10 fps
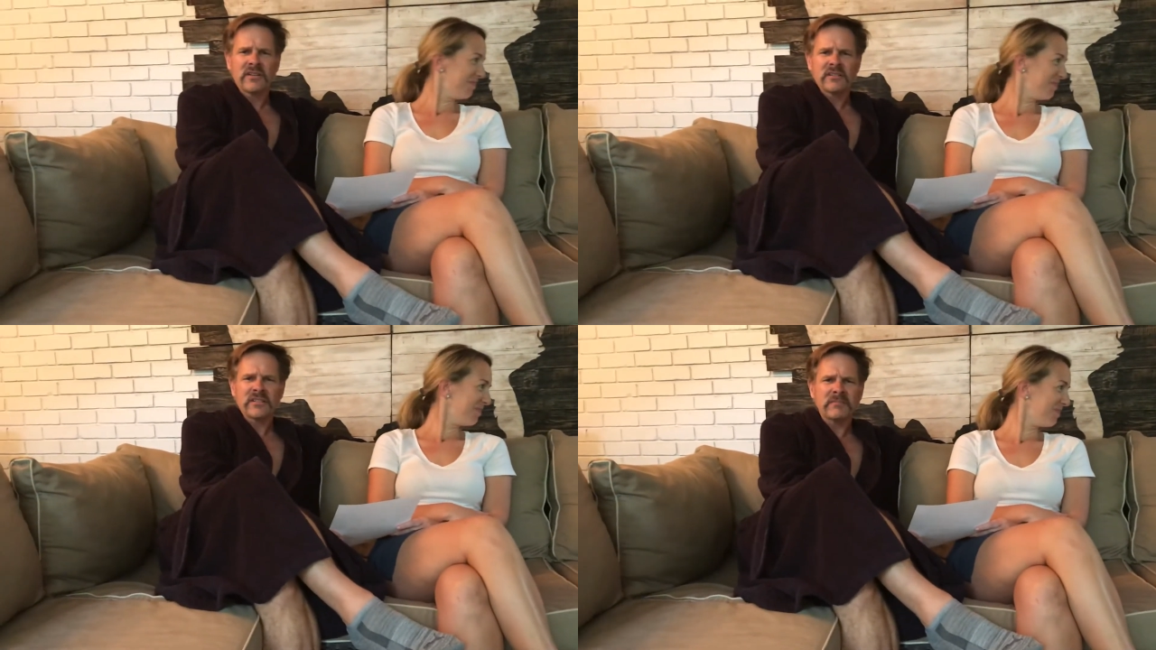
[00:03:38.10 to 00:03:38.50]

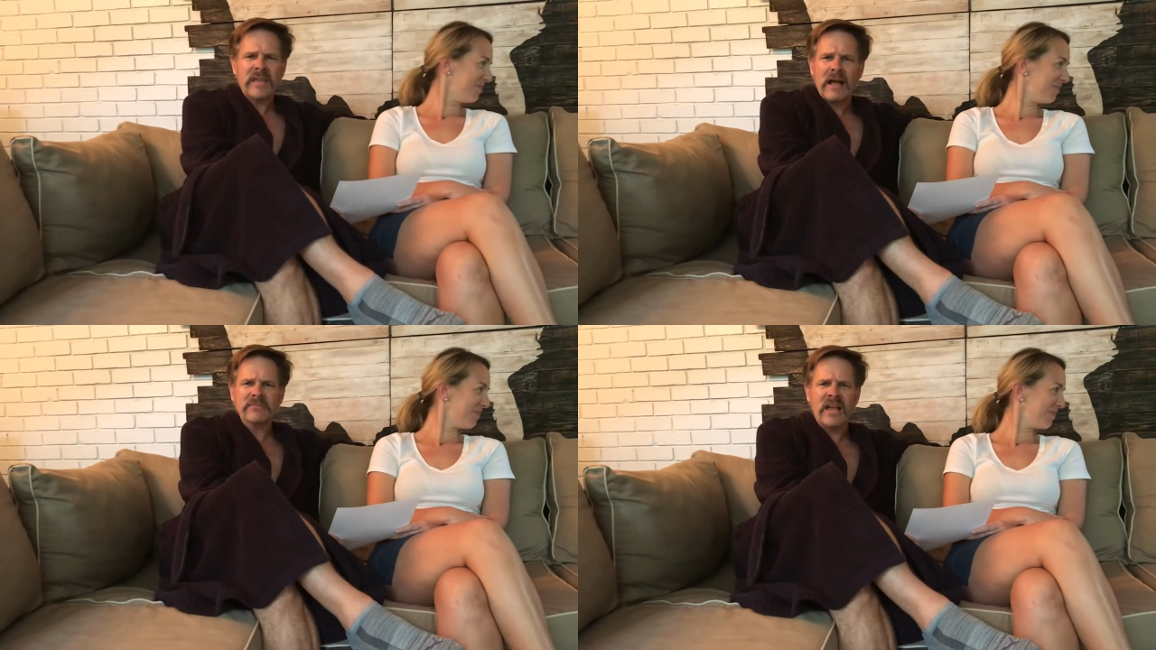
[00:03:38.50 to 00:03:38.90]

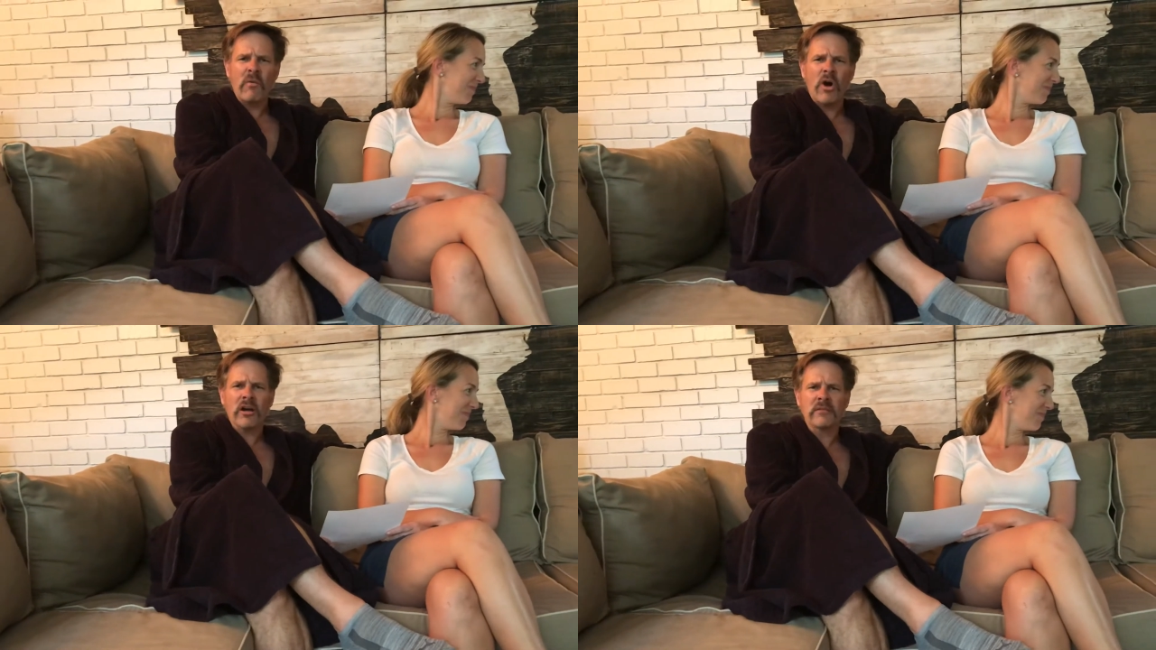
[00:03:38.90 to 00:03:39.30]
Speaker 1: Sometimes I
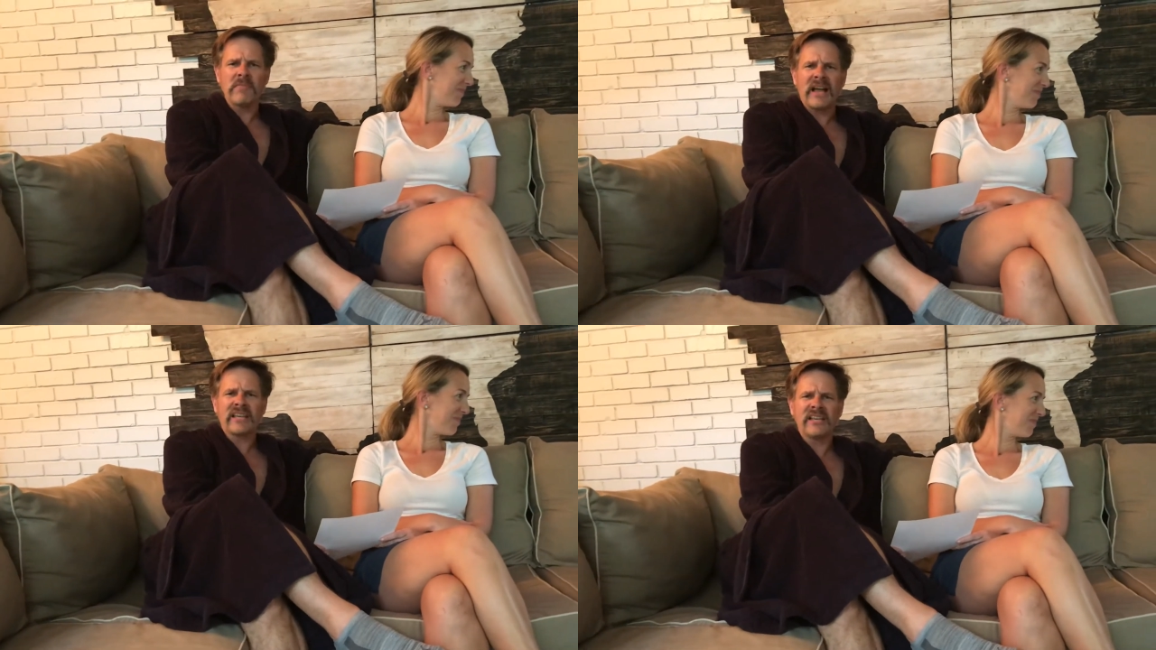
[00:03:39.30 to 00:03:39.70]
walk in my
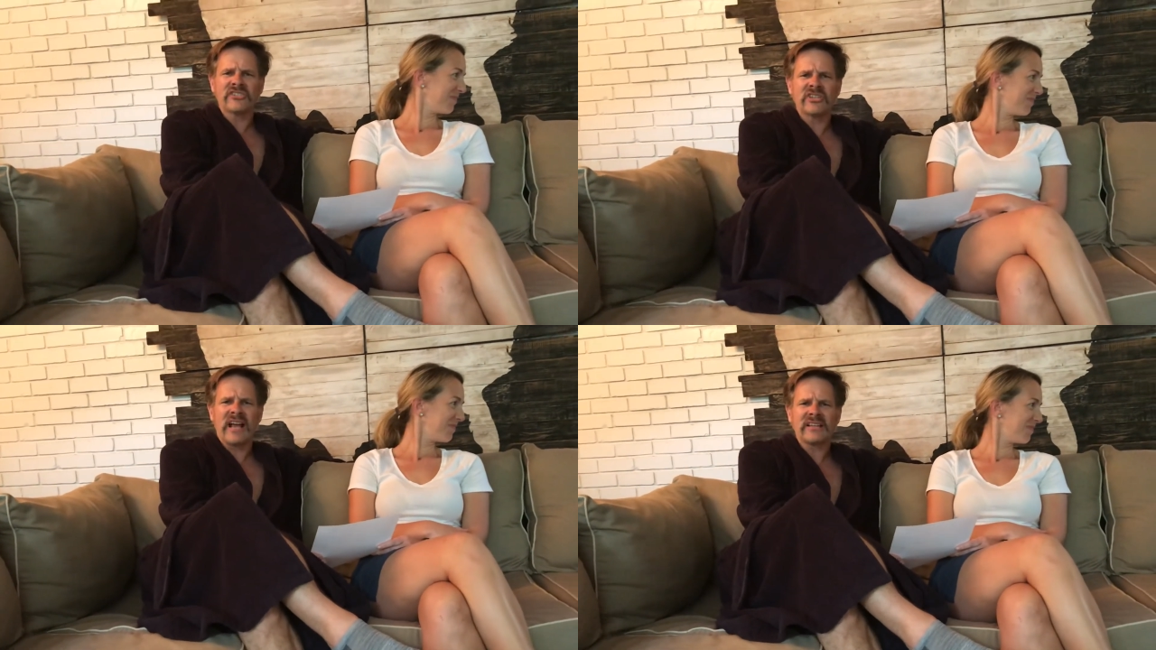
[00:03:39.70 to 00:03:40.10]

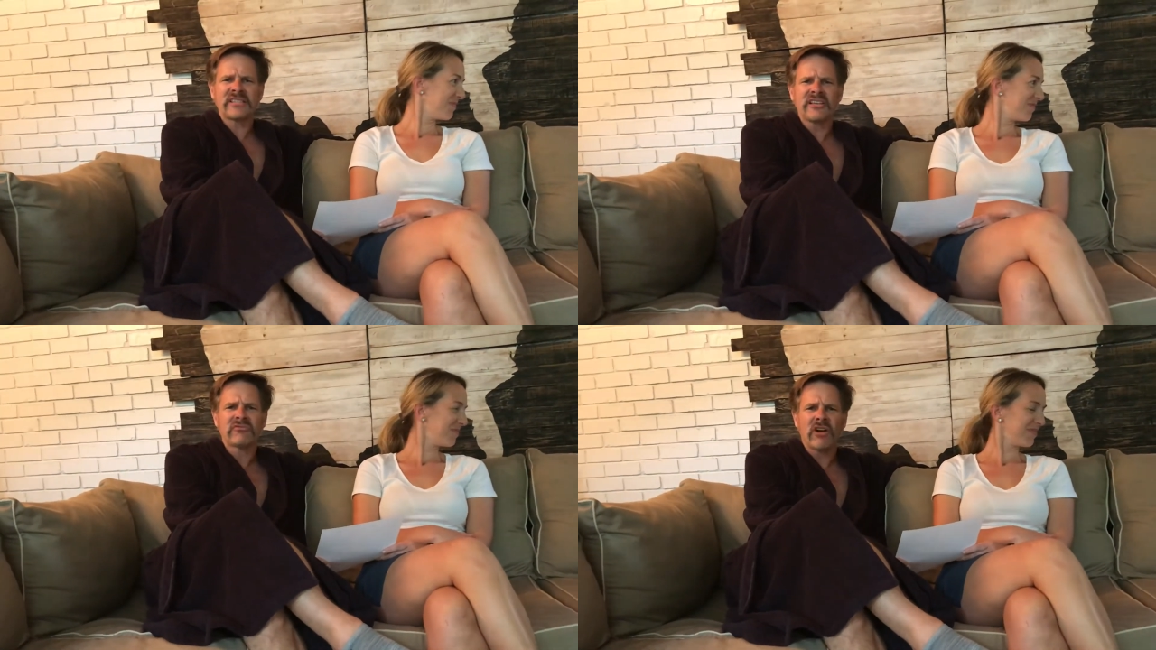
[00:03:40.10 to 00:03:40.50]
kitchen, I see
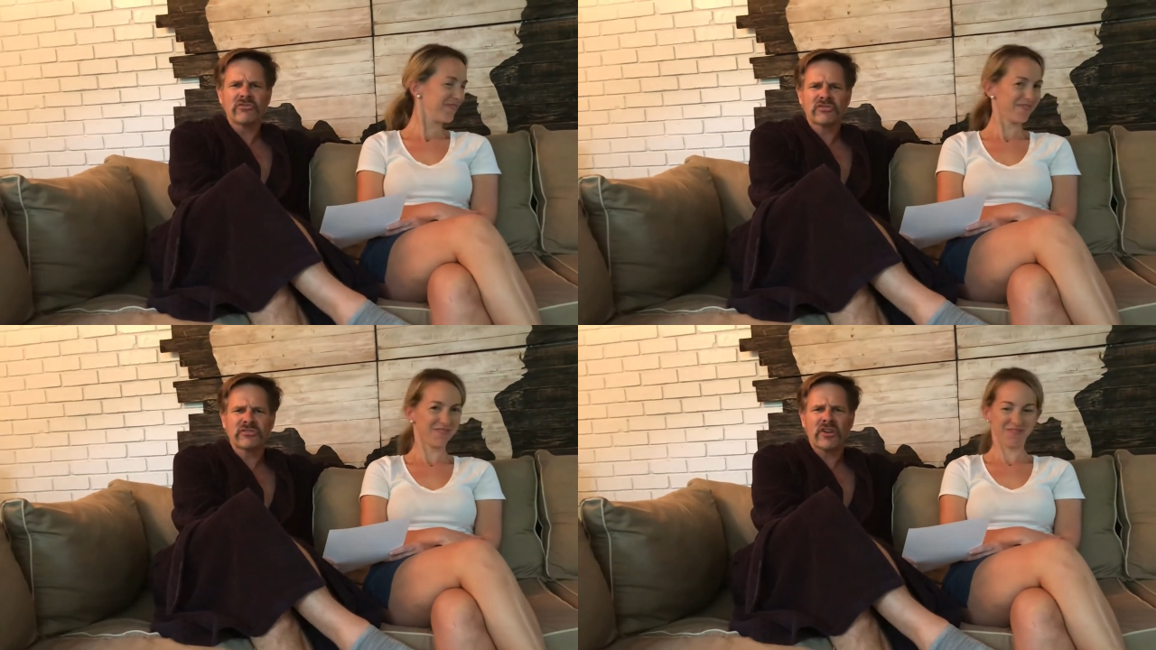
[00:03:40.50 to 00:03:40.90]

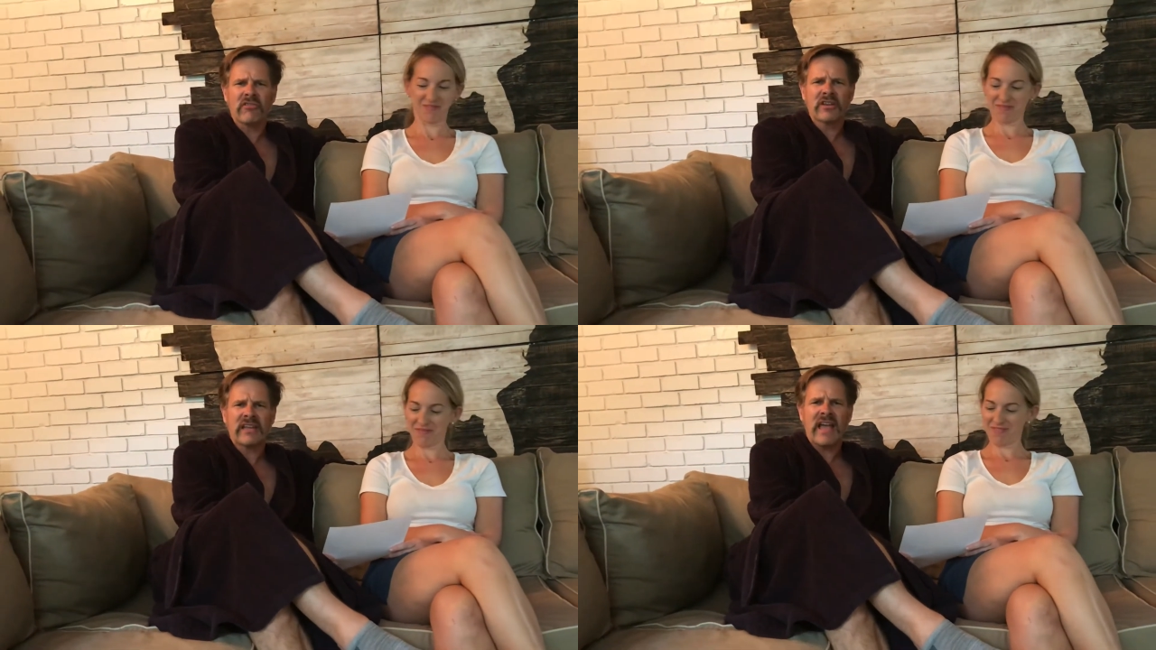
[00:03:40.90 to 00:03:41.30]
groceries on the
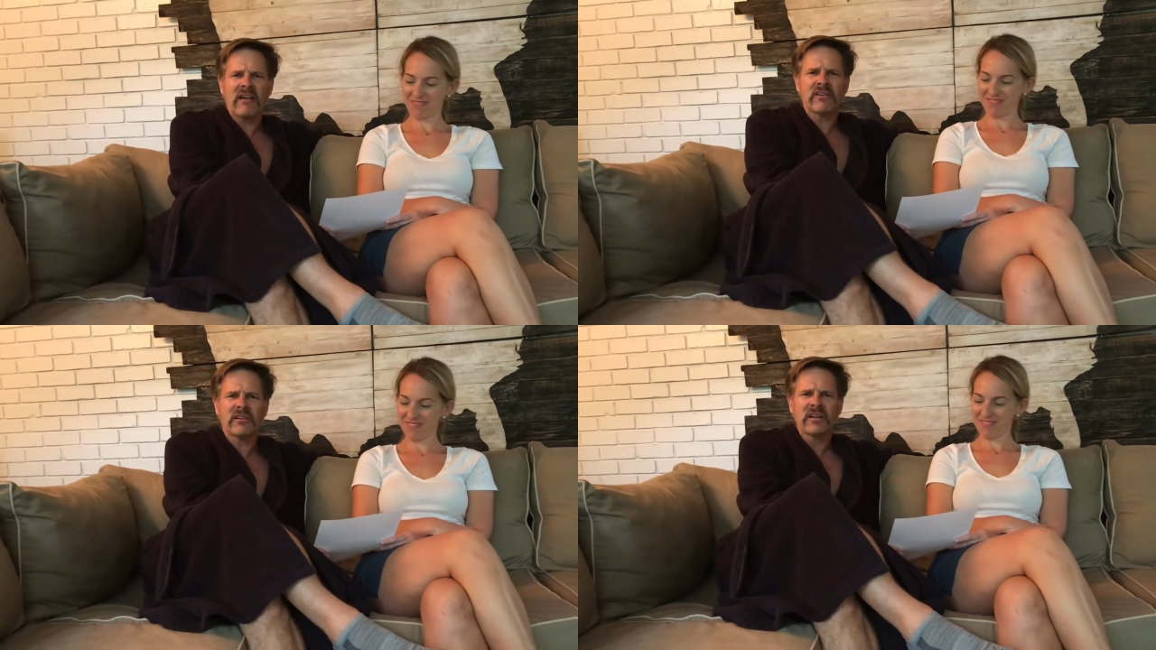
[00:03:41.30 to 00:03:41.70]

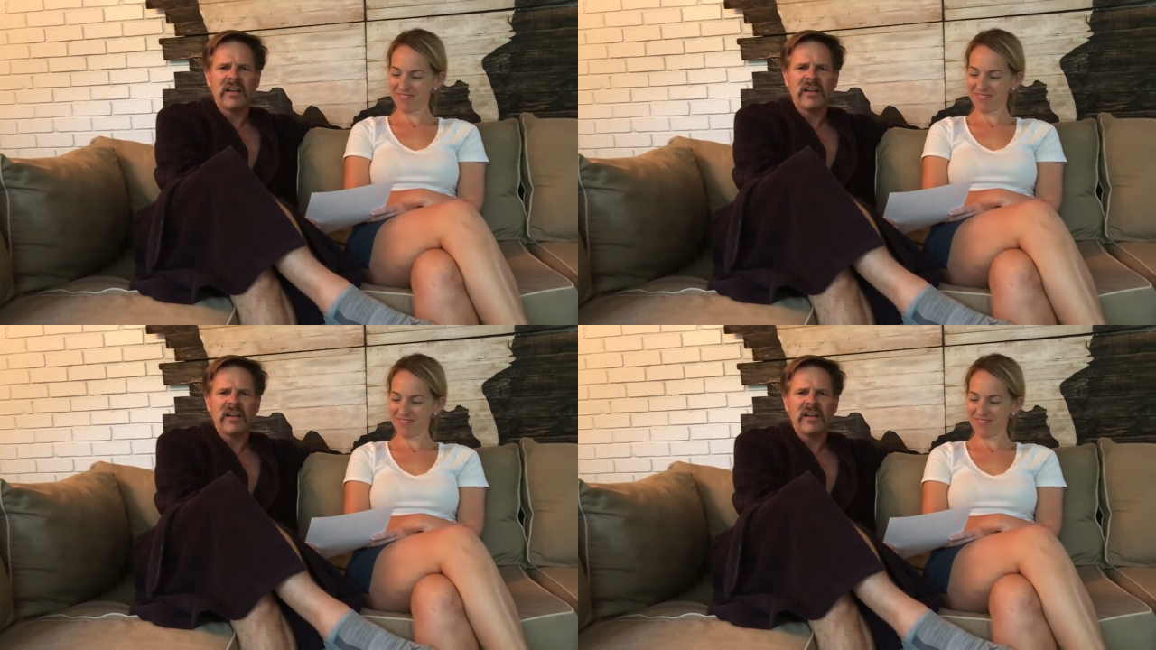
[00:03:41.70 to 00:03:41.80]
counter.